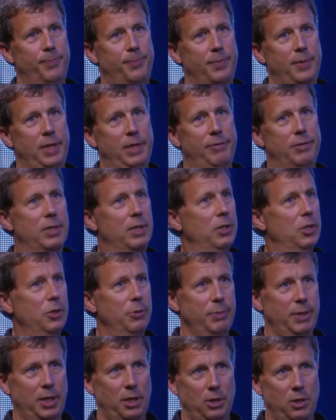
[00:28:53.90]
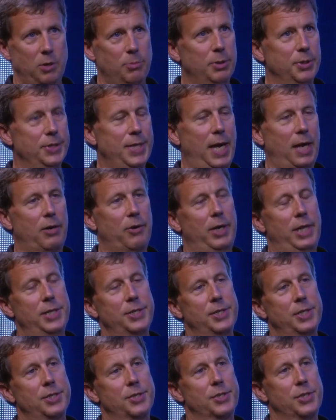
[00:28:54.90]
even a looming global debt crisis.